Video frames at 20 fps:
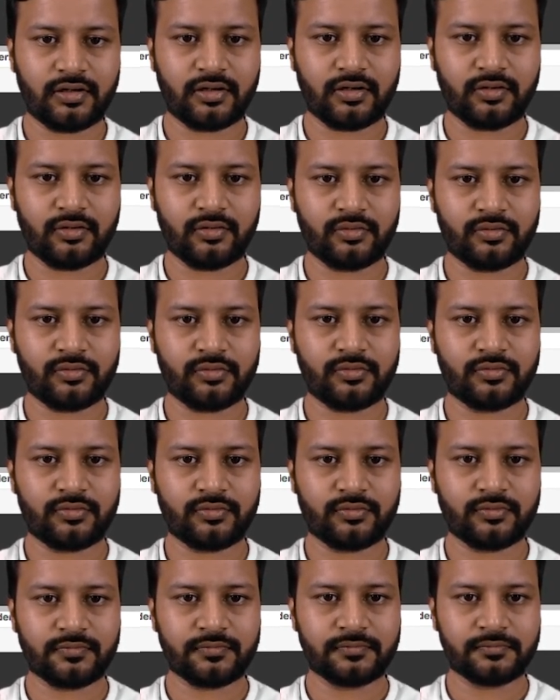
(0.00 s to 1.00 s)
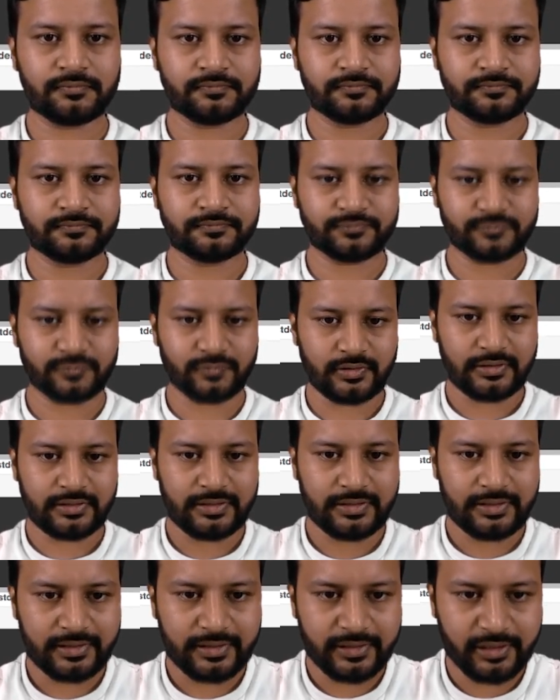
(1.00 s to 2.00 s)
Oh no,
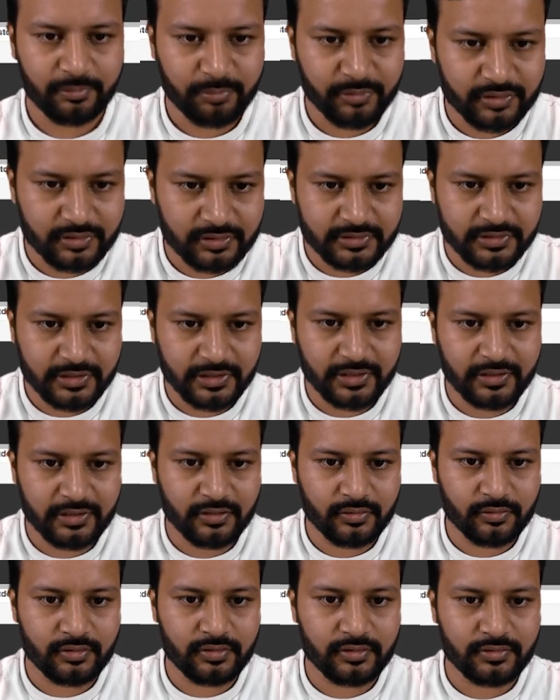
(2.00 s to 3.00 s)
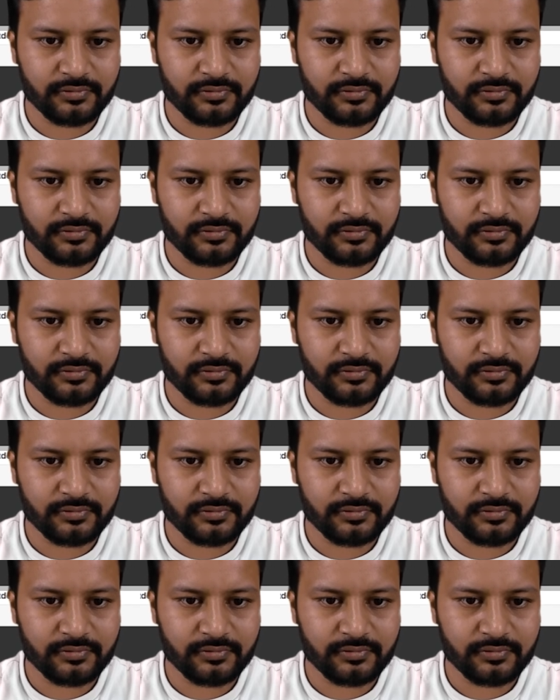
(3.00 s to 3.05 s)
let me check it out.